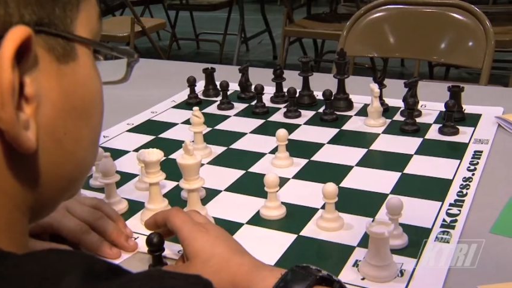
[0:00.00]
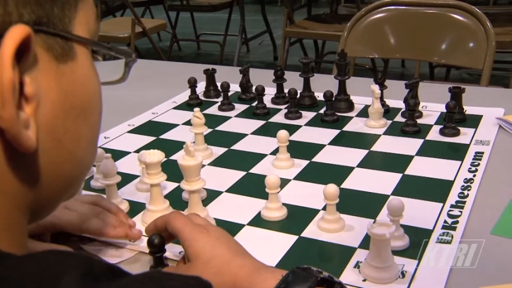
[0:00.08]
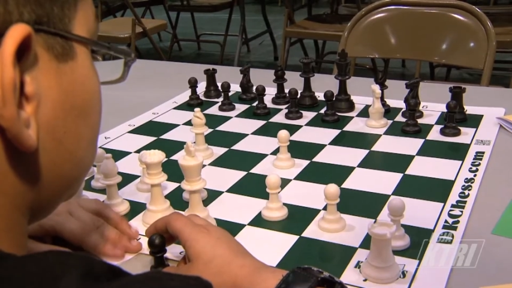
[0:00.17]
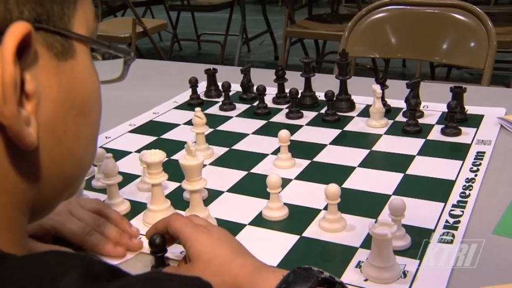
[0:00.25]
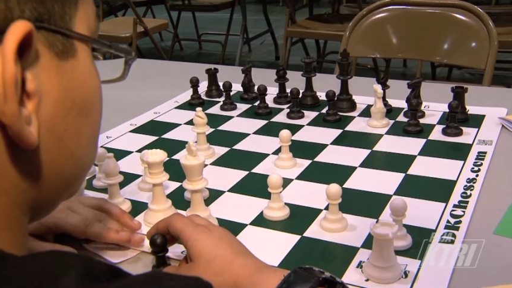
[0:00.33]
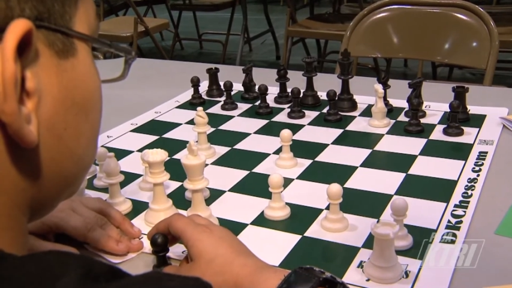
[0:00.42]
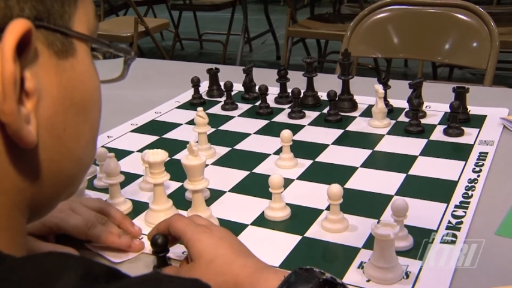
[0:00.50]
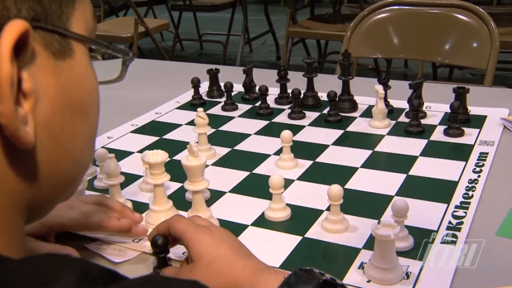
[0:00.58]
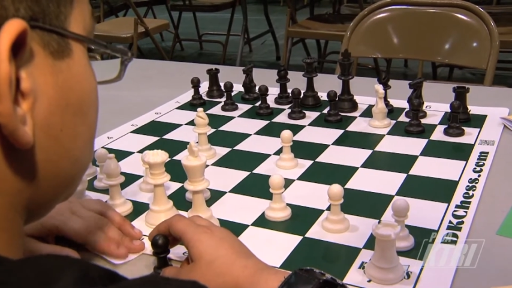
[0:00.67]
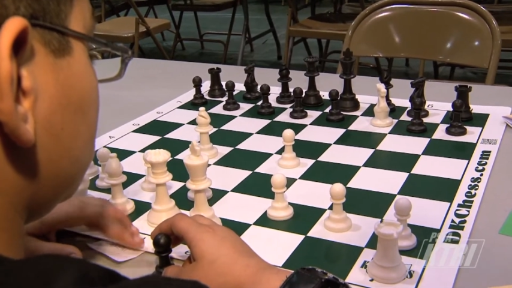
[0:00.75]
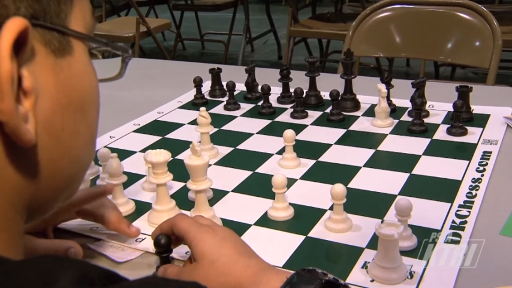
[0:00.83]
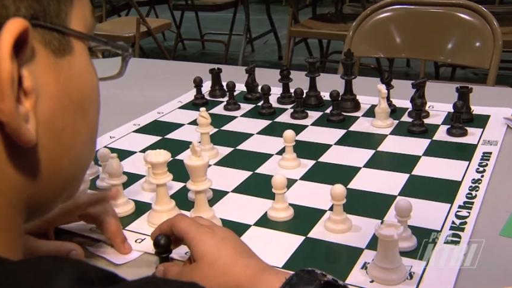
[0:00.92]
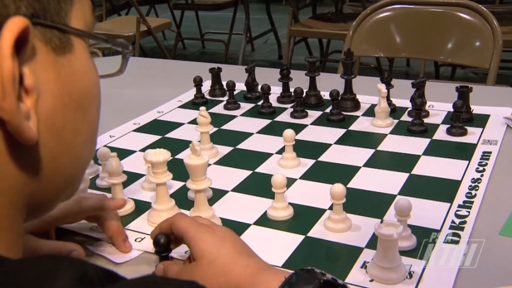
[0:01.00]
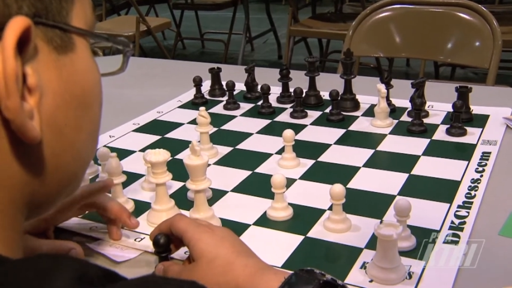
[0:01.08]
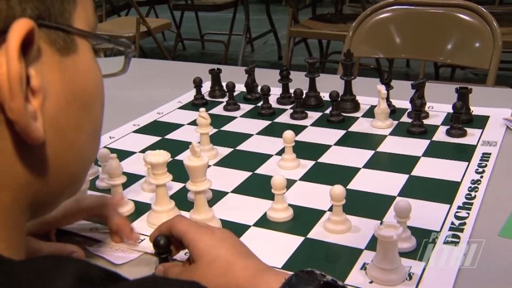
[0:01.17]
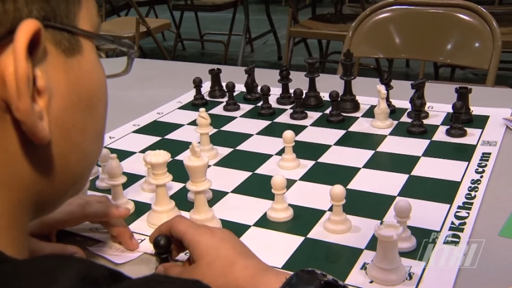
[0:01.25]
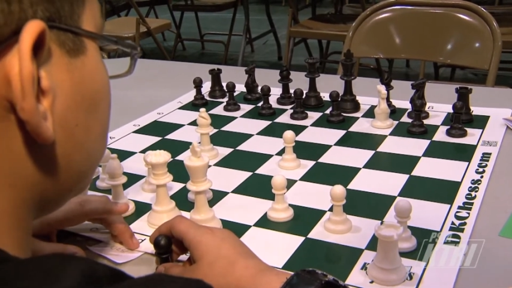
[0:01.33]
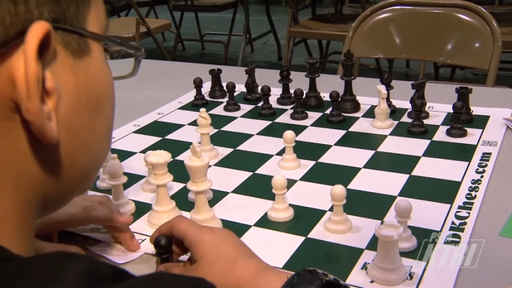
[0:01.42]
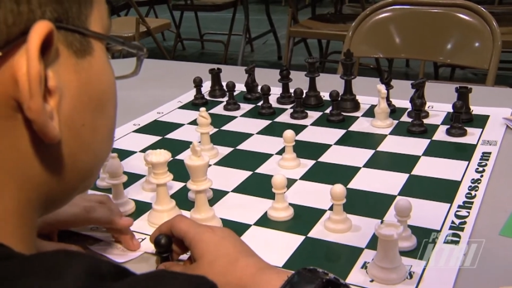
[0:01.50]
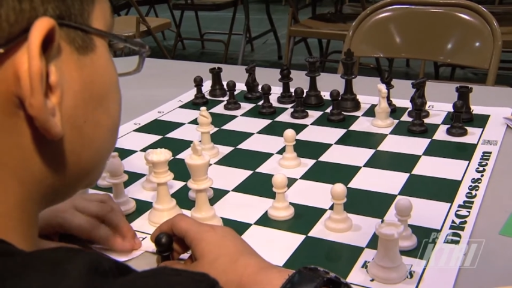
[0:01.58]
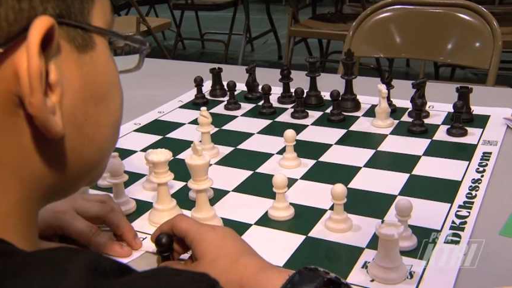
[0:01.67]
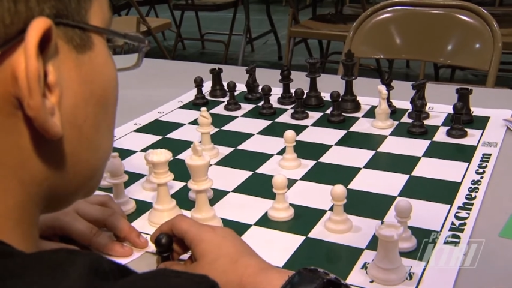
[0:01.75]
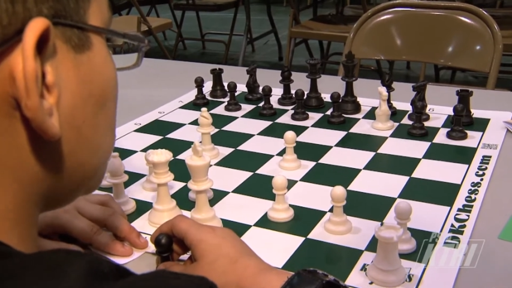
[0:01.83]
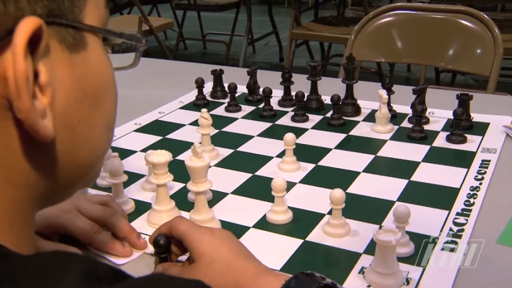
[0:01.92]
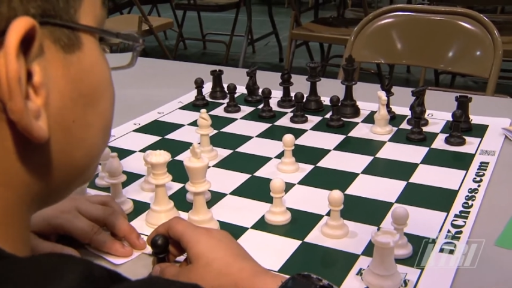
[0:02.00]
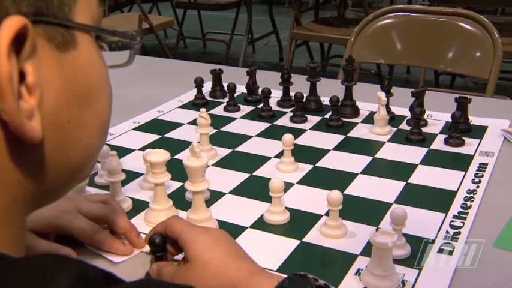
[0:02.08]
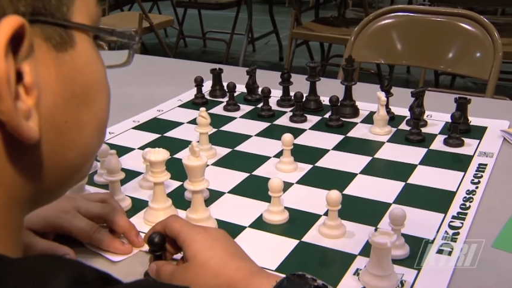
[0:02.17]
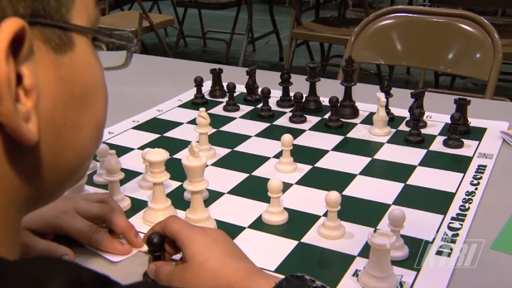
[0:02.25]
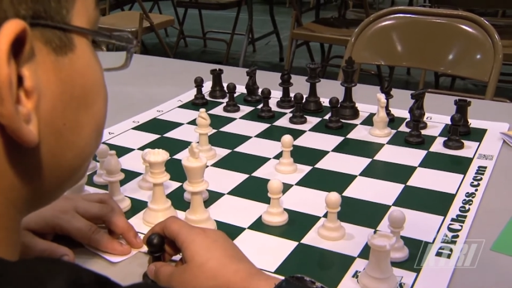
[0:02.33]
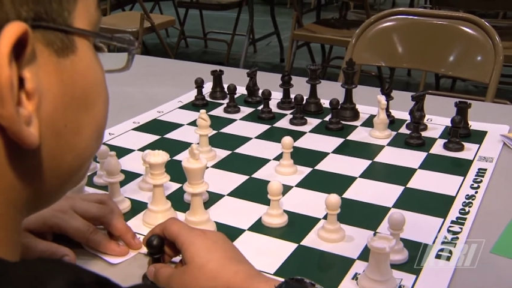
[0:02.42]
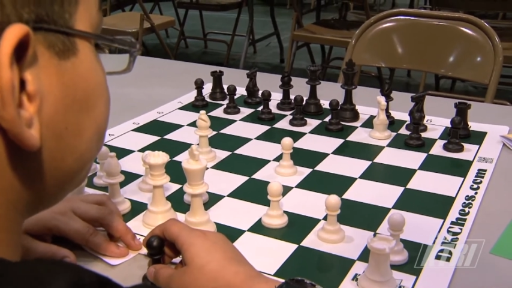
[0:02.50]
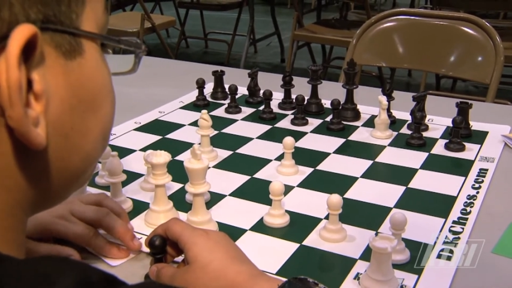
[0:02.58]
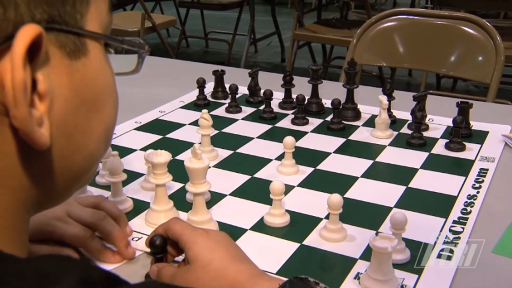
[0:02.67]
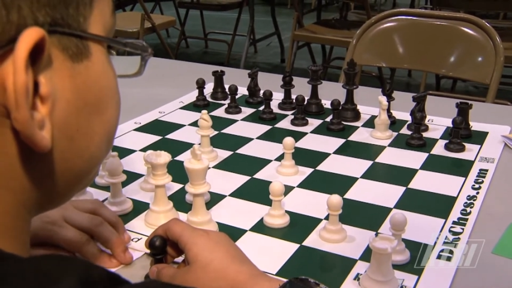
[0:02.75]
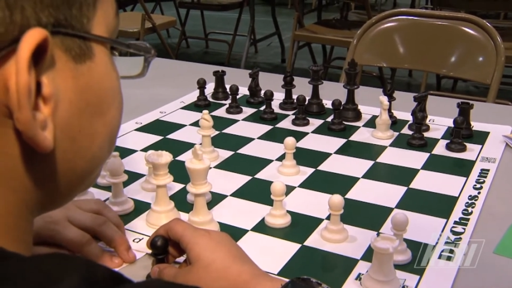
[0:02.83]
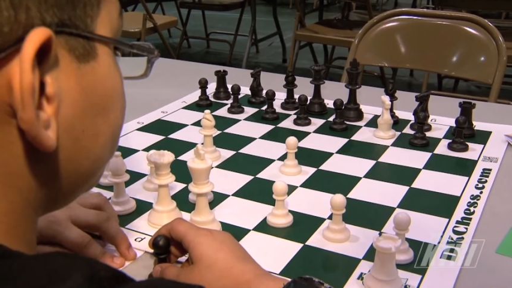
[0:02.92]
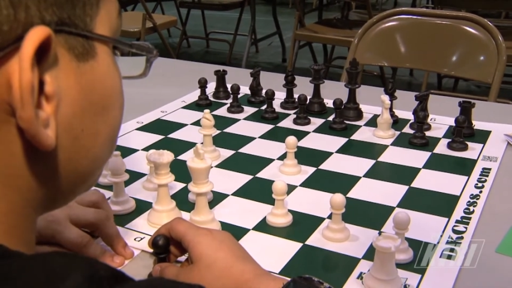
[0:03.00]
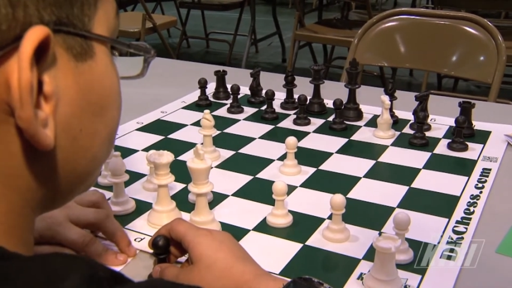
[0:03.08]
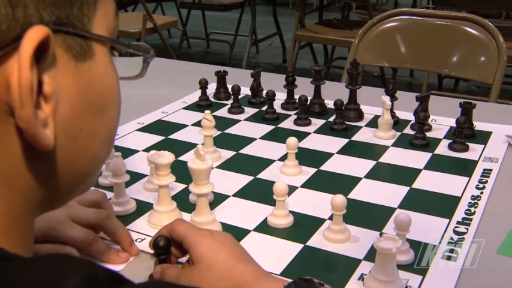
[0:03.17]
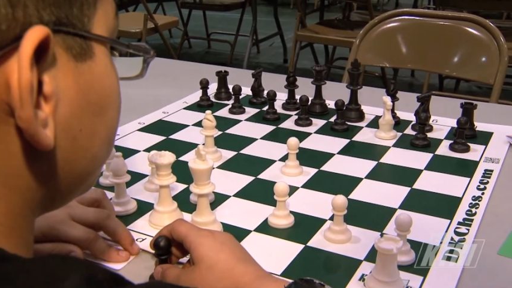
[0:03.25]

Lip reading: No face is visible, so there are no lips to read.